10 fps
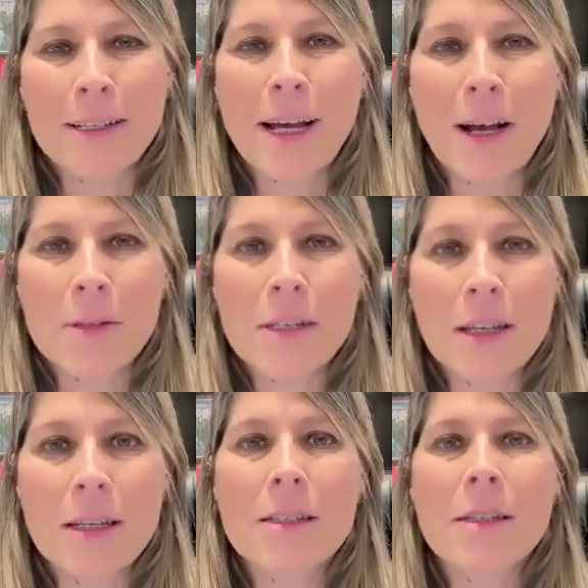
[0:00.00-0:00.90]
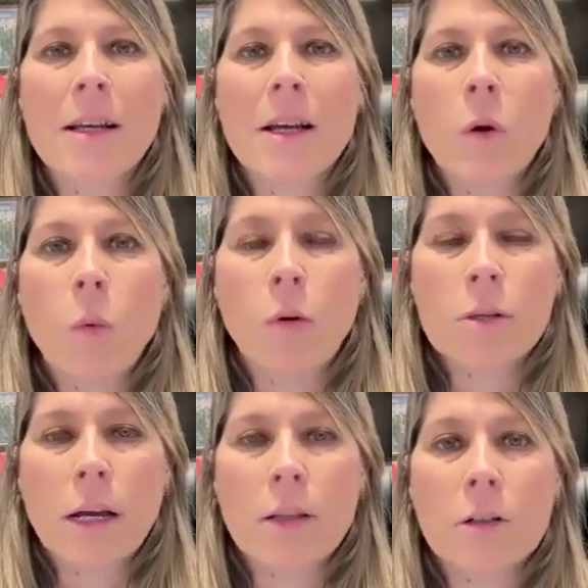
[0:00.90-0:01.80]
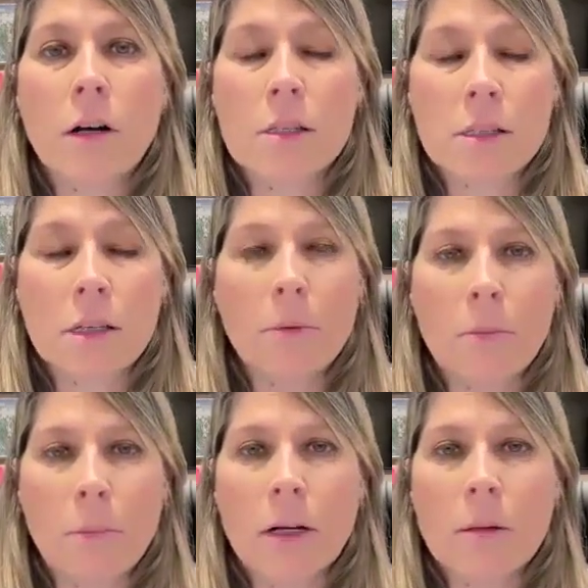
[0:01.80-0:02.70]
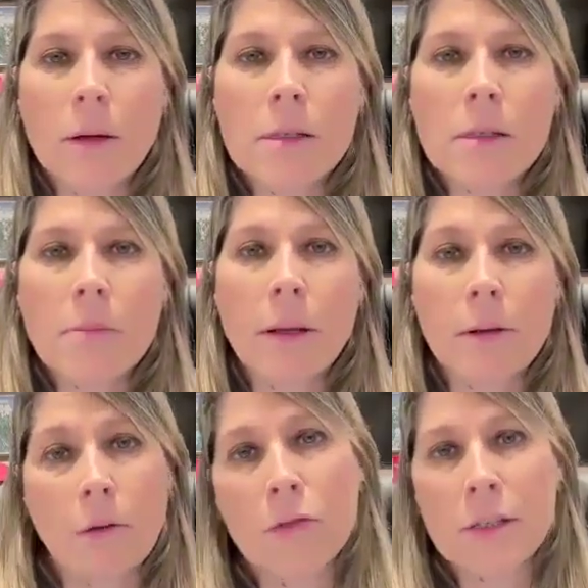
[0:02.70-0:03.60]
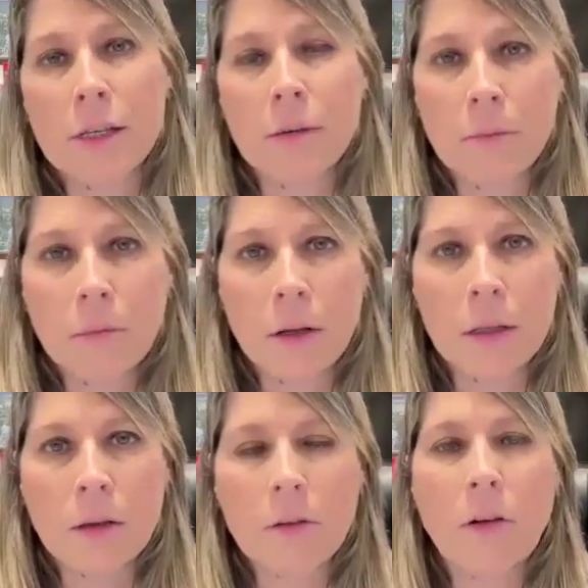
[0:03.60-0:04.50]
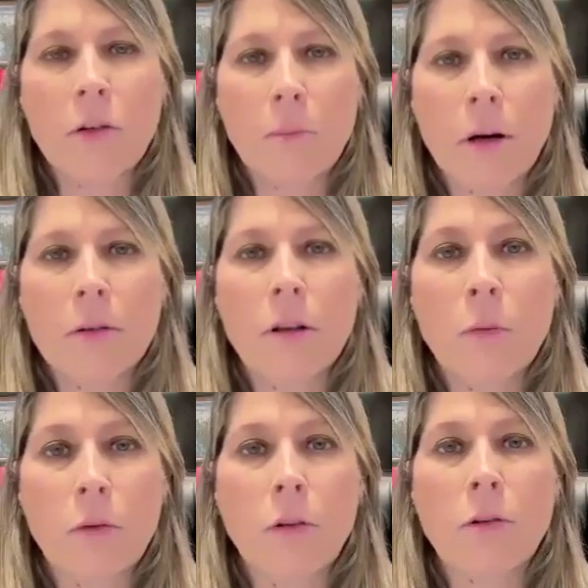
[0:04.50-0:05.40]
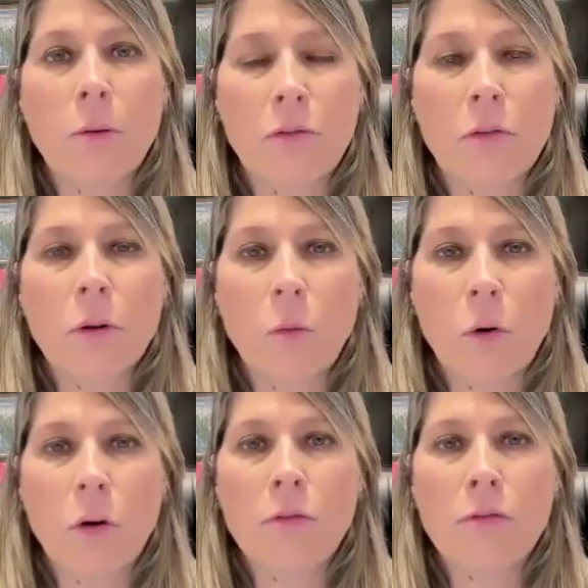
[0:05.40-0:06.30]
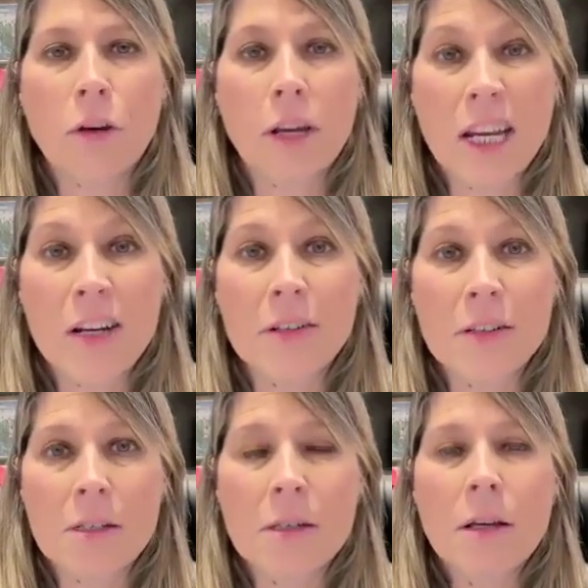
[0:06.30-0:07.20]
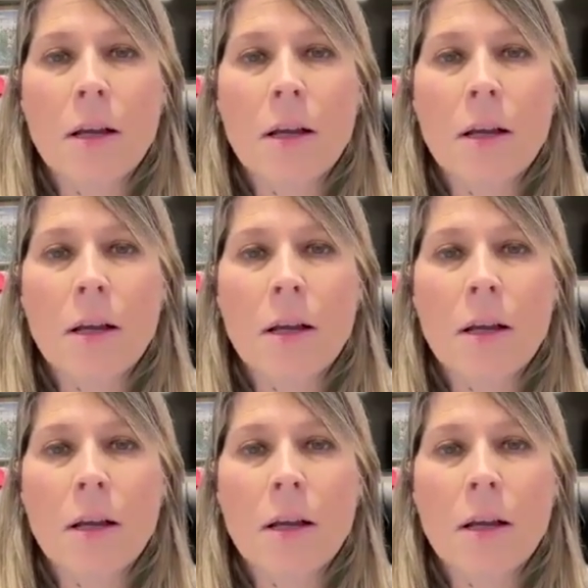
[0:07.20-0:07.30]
house was under constant bombardments, but obviously in the southern part, it was also before the war for years.